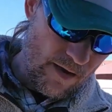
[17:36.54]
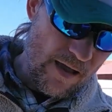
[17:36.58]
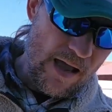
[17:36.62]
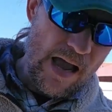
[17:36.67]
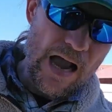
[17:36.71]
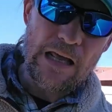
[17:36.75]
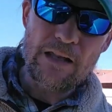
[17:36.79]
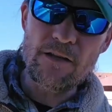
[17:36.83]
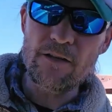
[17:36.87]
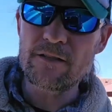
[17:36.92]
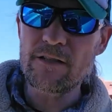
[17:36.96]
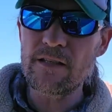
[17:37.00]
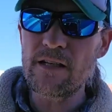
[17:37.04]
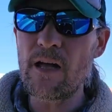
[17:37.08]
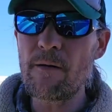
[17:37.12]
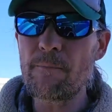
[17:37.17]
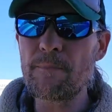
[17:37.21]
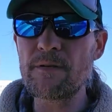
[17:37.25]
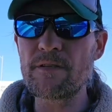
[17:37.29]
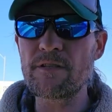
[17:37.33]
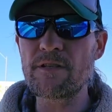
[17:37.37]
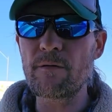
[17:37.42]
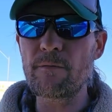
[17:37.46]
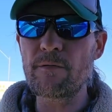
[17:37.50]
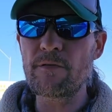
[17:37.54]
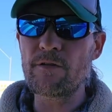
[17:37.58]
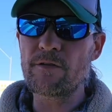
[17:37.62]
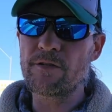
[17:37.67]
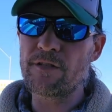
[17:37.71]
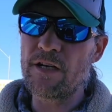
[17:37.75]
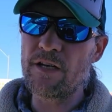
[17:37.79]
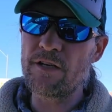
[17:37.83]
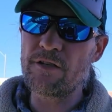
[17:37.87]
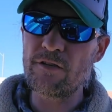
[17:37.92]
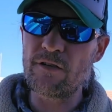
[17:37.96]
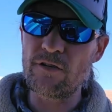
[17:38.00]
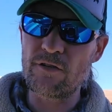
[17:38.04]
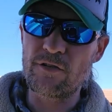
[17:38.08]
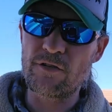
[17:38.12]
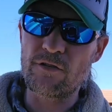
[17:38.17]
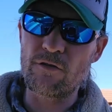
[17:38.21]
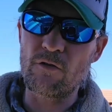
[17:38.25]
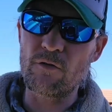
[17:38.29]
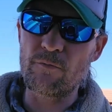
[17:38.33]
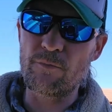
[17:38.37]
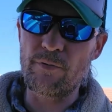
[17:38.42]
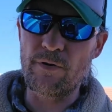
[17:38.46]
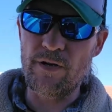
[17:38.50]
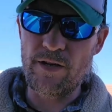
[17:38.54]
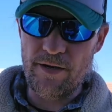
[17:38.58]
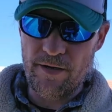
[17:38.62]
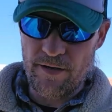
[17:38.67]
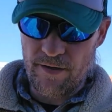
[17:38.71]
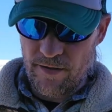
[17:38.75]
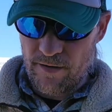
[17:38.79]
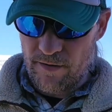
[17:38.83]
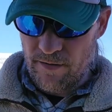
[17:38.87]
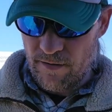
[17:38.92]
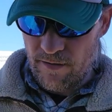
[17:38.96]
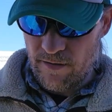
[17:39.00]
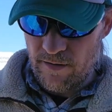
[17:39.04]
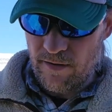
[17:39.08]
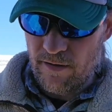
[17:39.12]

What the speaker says: I looked it up and some of their t-shirts sold pretty good.